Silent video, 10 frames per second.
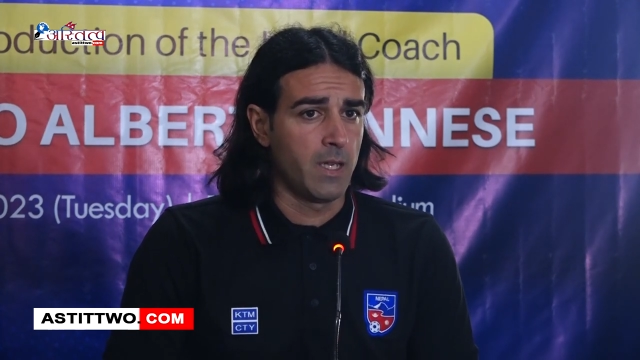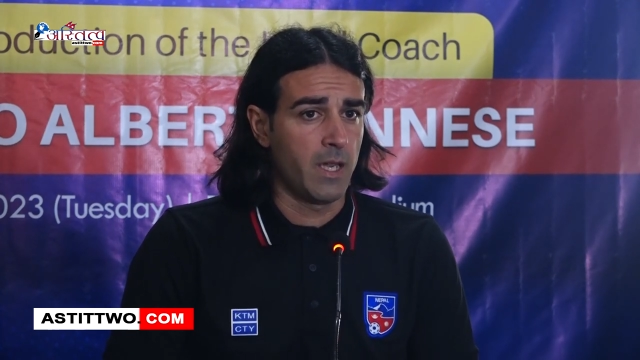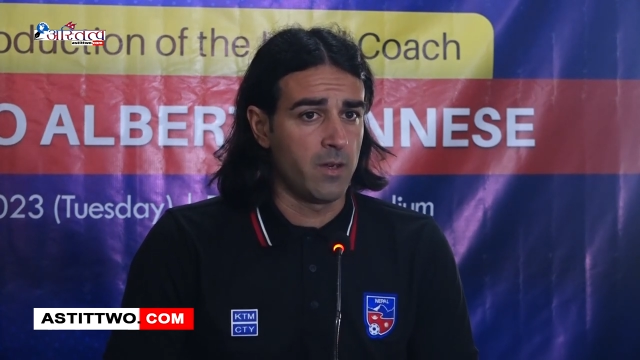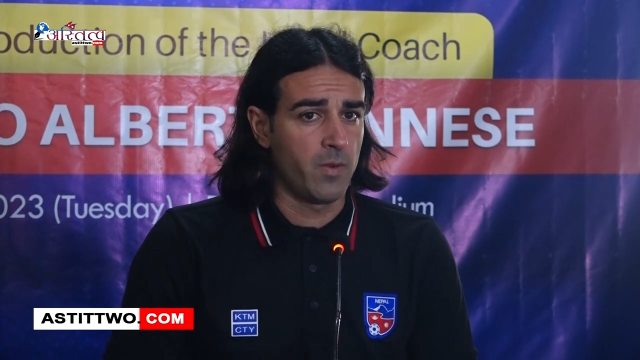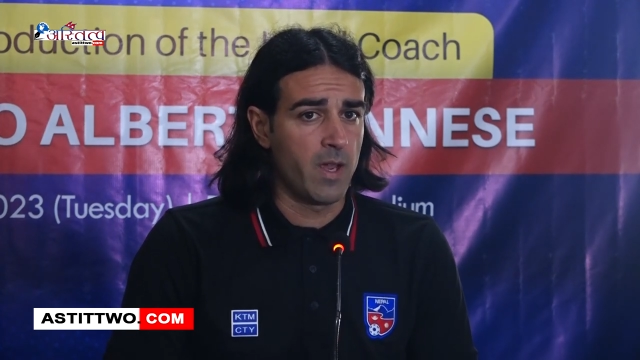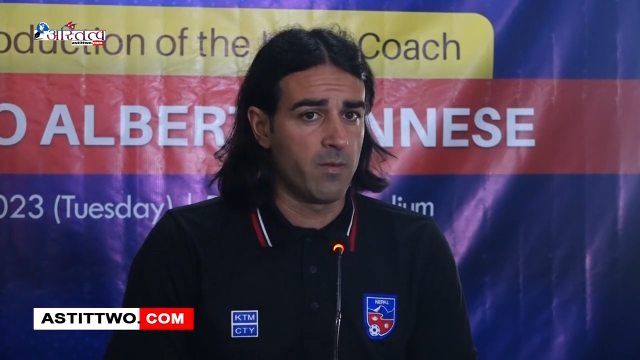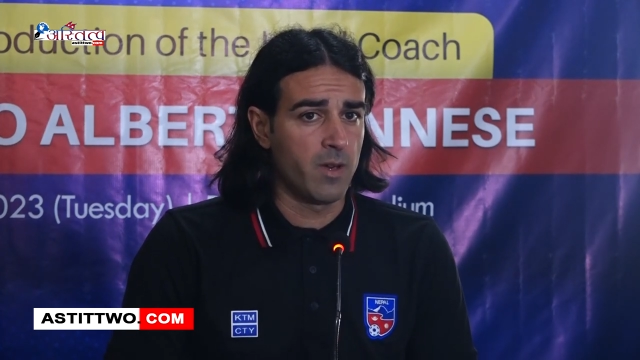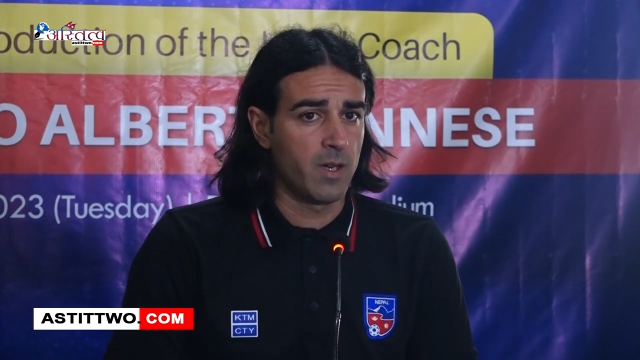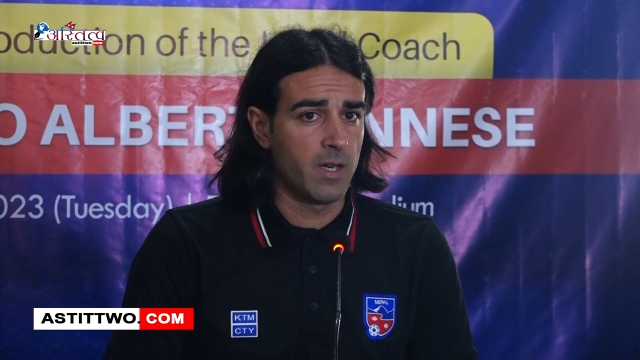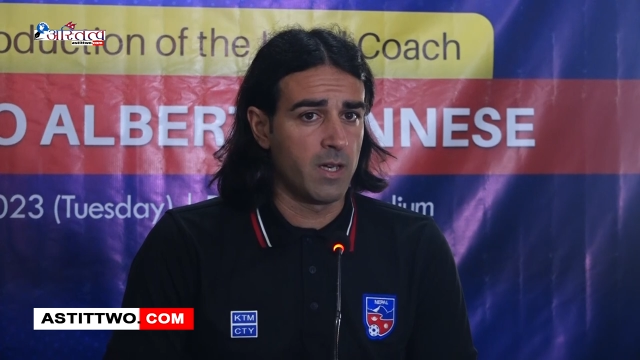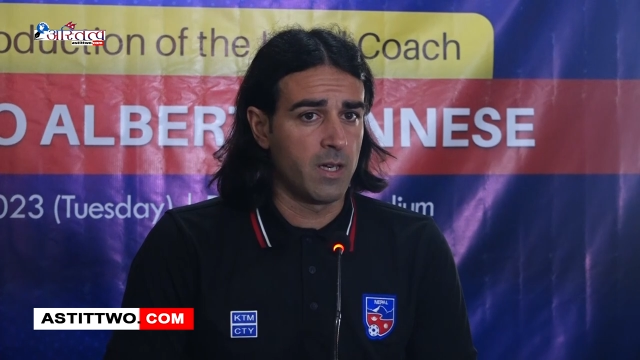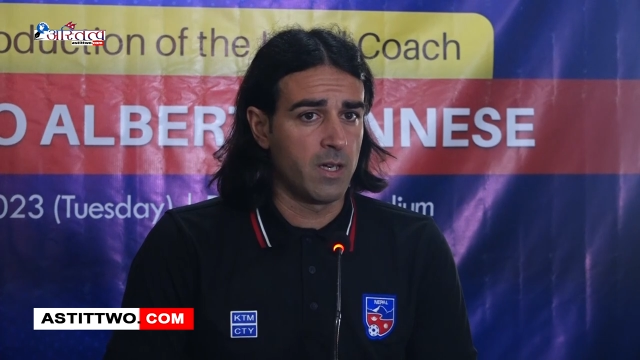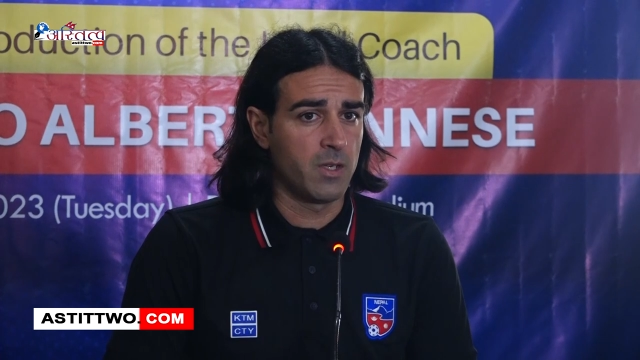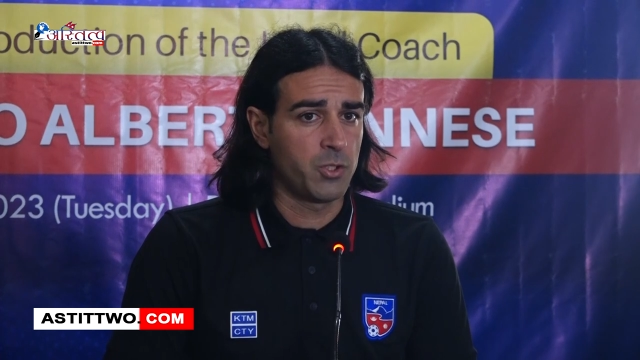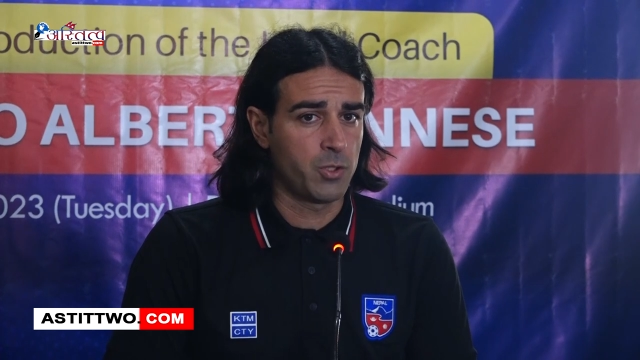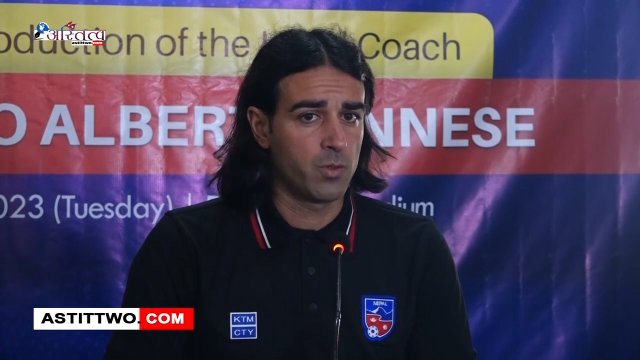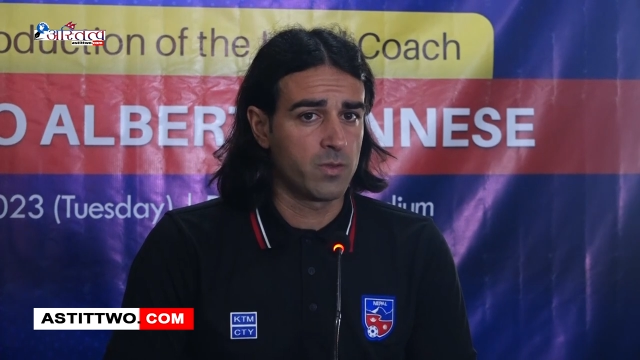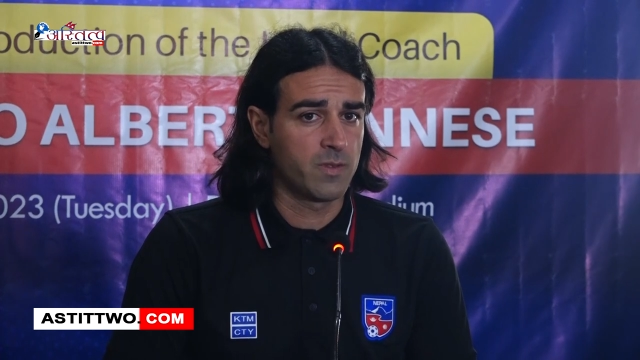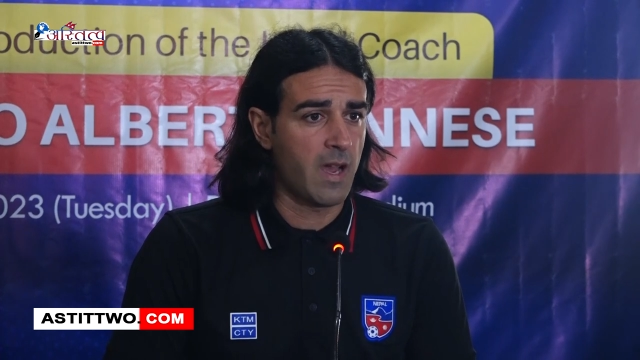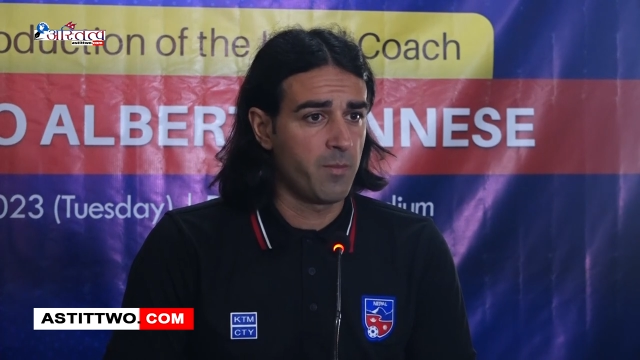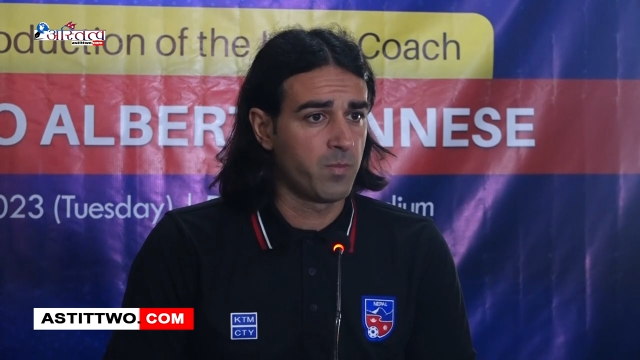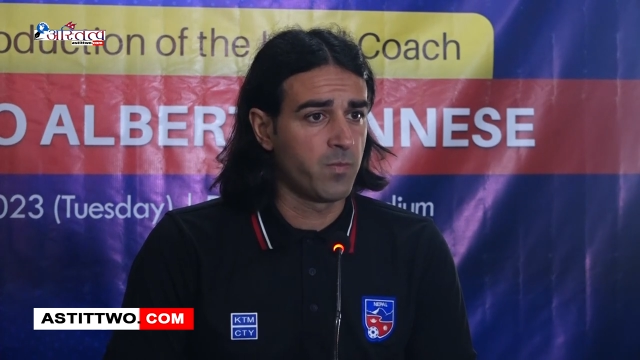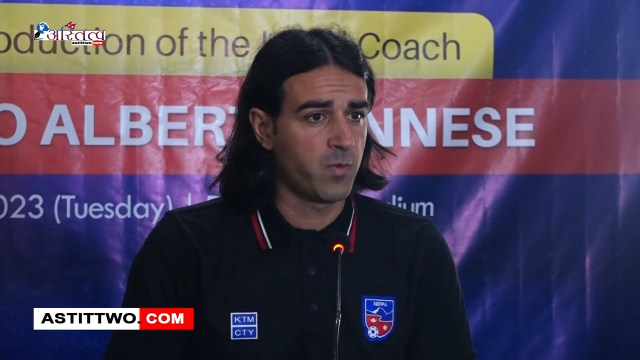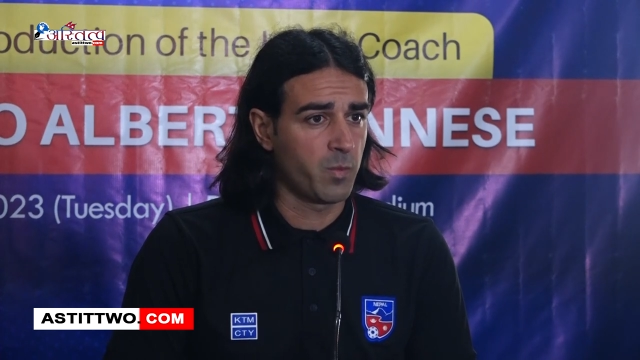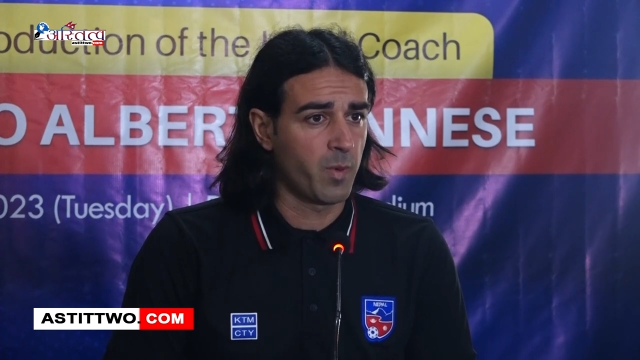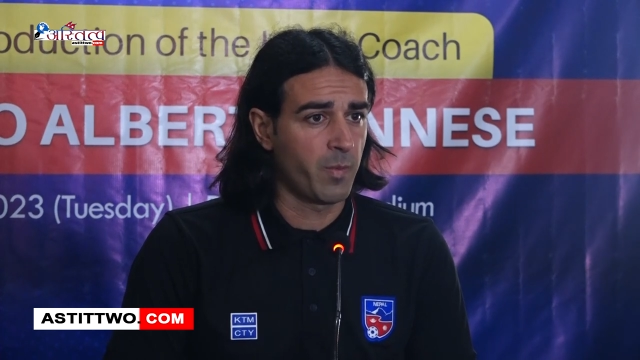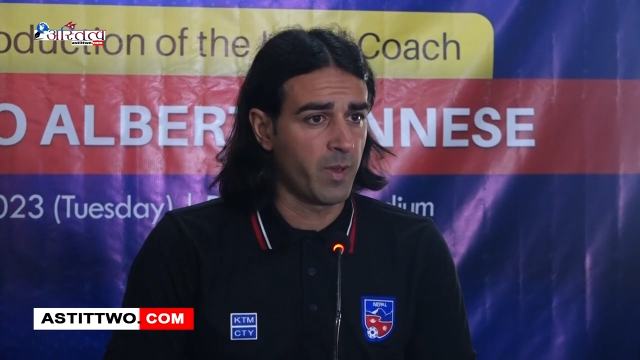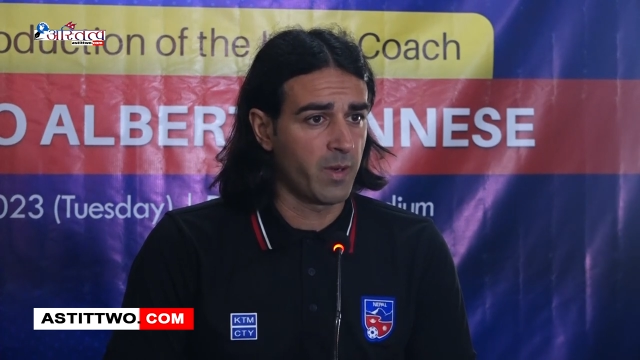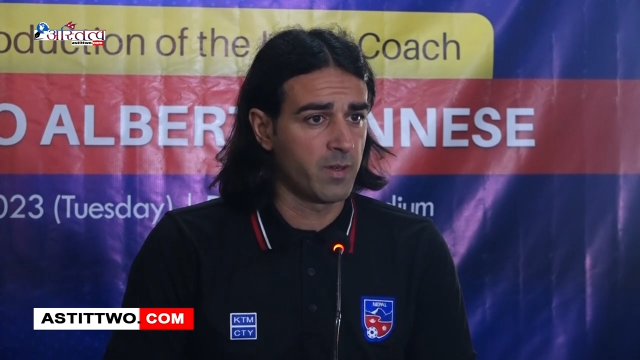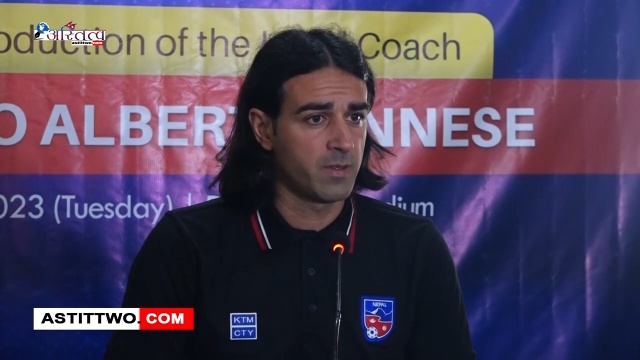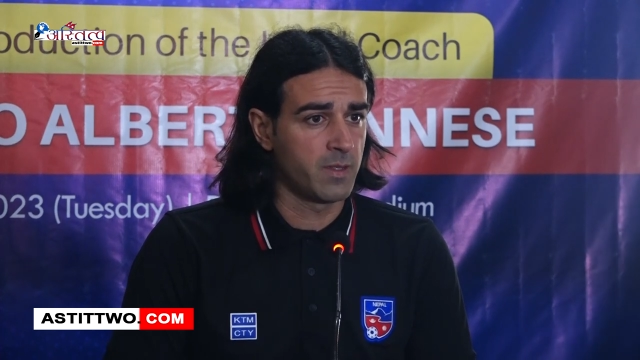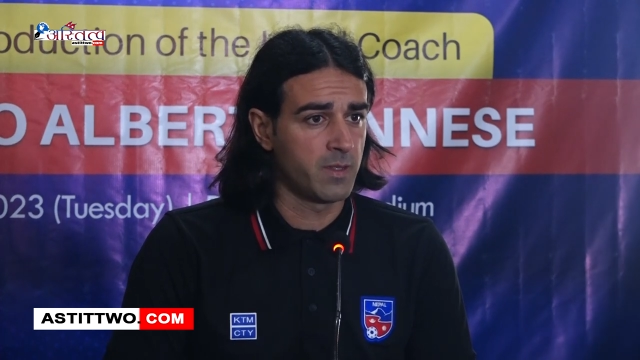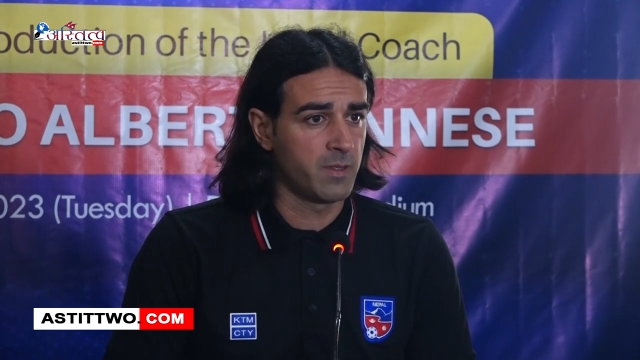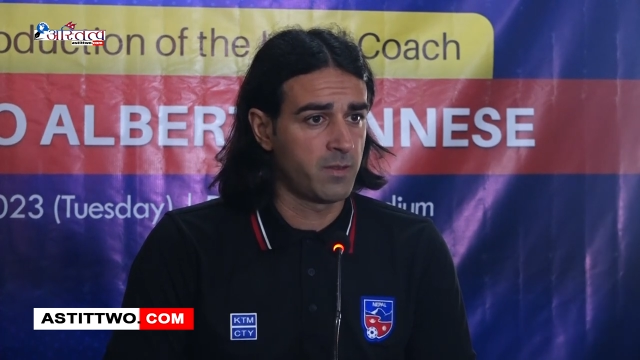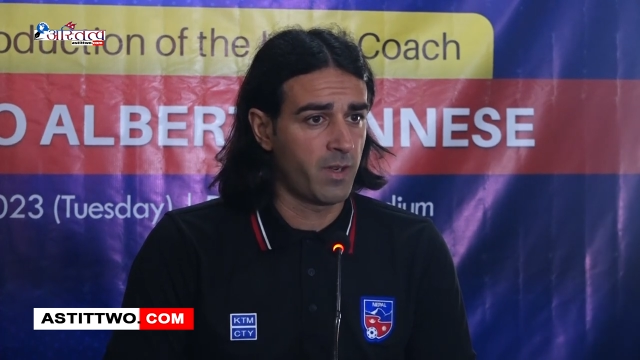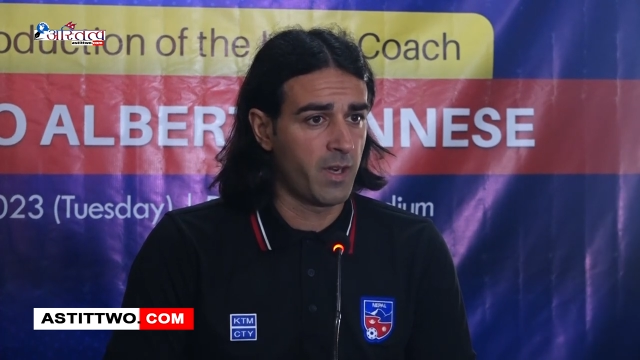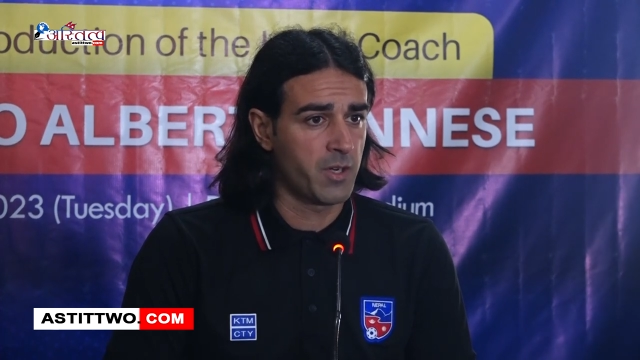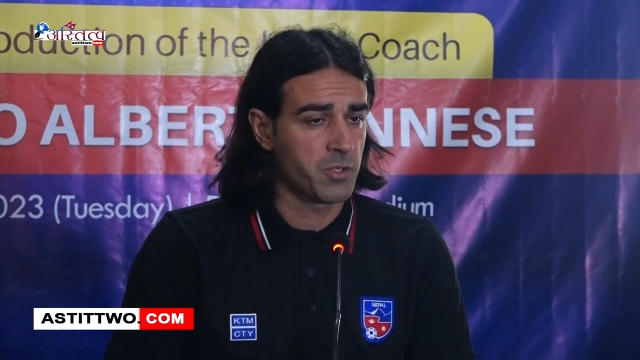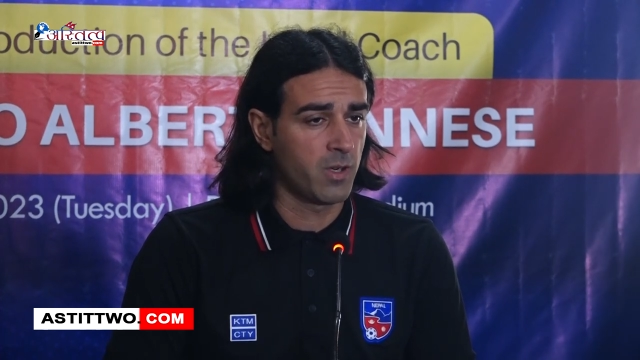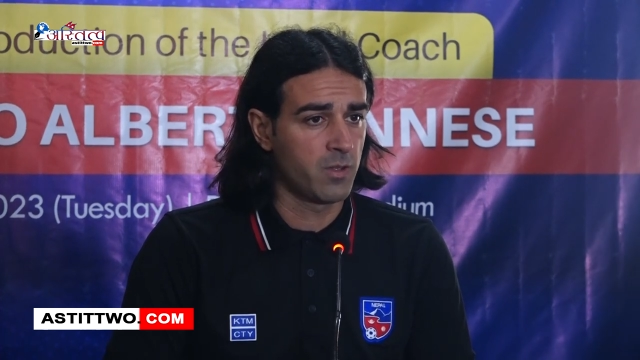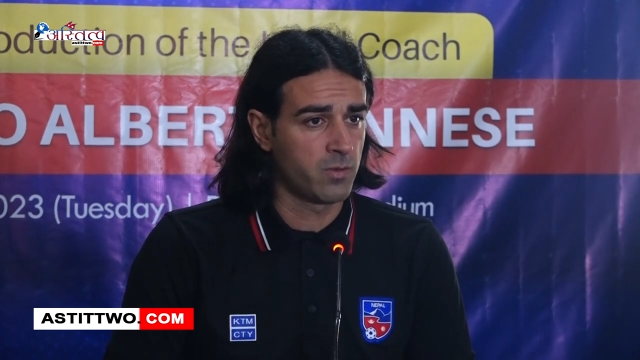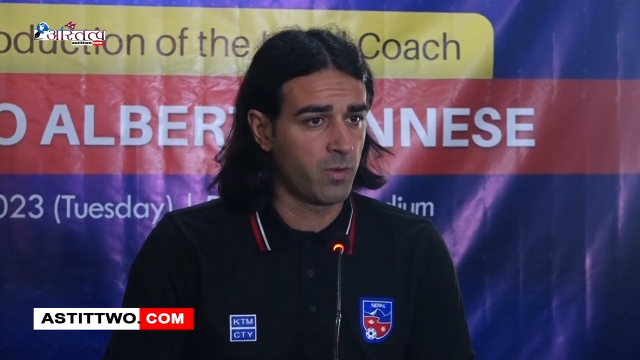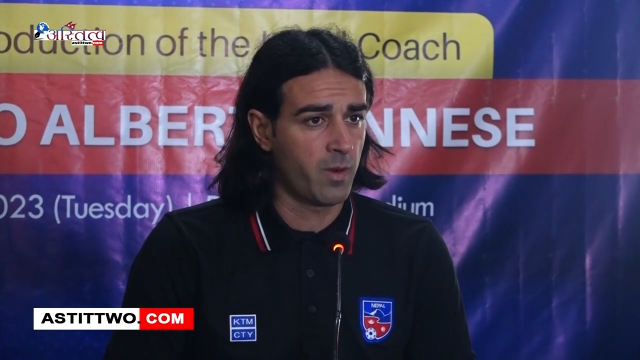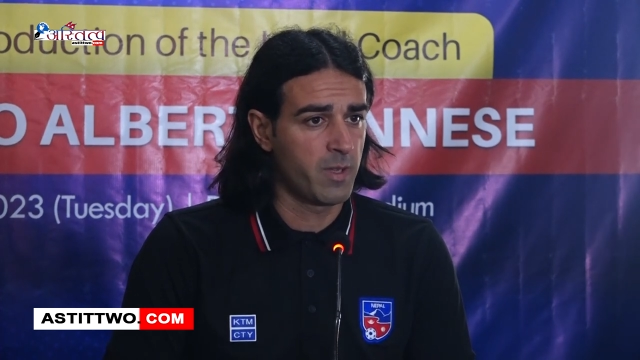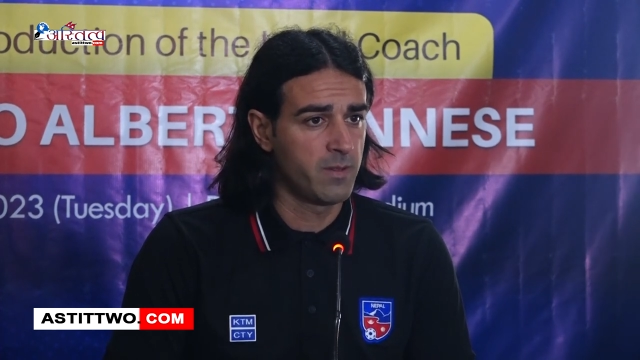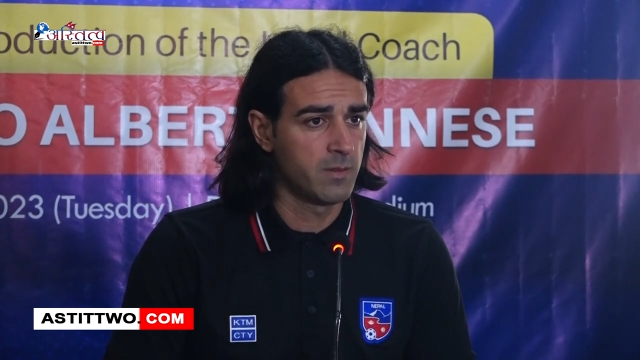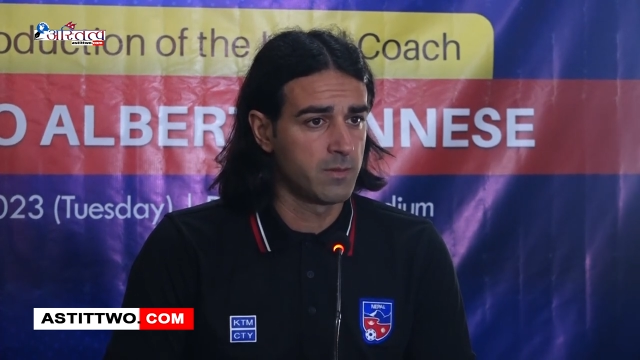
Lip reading: And we have a short time for prepare the three national tournament.